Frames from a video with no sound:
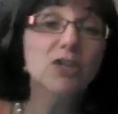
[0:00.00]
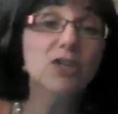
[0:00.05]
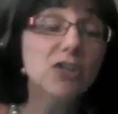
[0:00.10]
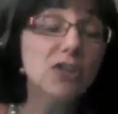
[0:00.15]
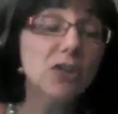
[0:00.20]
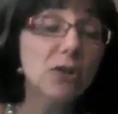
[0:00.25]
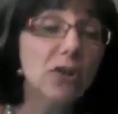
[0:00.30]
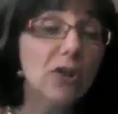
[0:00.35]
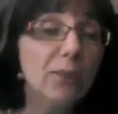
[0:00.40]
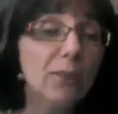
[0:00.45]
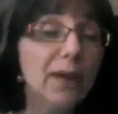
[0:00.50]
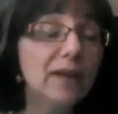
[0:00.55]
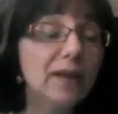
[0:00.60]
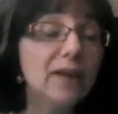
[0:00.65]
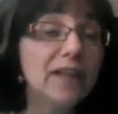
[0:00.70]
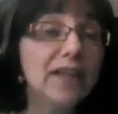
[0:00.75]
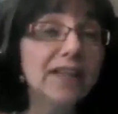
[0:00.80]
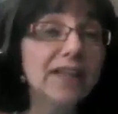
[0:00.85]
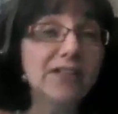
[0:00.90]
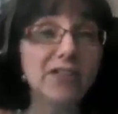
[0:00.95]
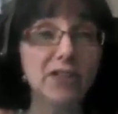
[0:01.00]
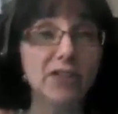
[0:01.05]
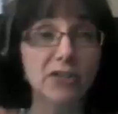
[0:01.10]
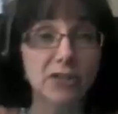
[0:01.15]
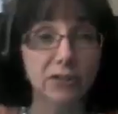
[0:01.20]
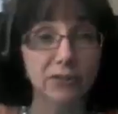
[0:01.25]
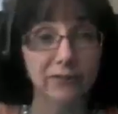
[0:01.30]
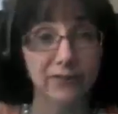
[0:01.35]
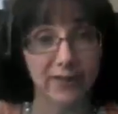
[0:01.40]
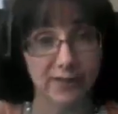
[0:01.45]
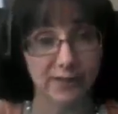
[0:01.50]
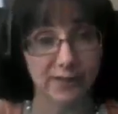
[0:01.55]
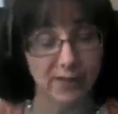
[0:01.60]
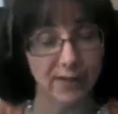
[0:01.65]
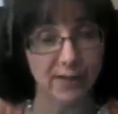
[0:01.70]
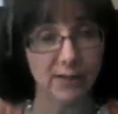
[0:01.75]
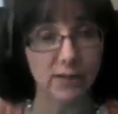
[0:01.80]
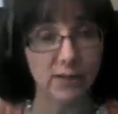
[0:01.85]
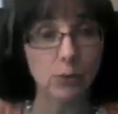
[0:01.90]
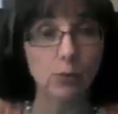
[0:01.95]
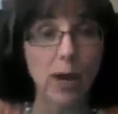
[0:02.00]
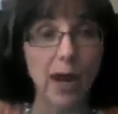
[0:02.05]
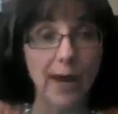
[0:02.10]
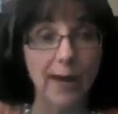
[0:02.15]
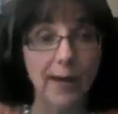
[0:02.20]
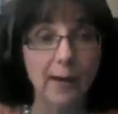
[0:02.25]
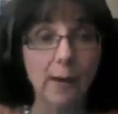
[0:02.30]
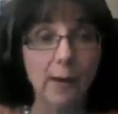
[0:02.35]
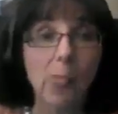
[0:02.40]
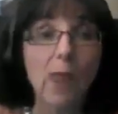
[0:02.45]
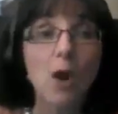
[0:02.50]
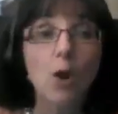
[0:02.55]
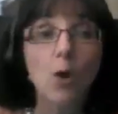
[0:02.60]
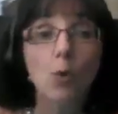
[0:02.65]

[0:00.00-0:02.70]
to do them at least in 2 visits, right?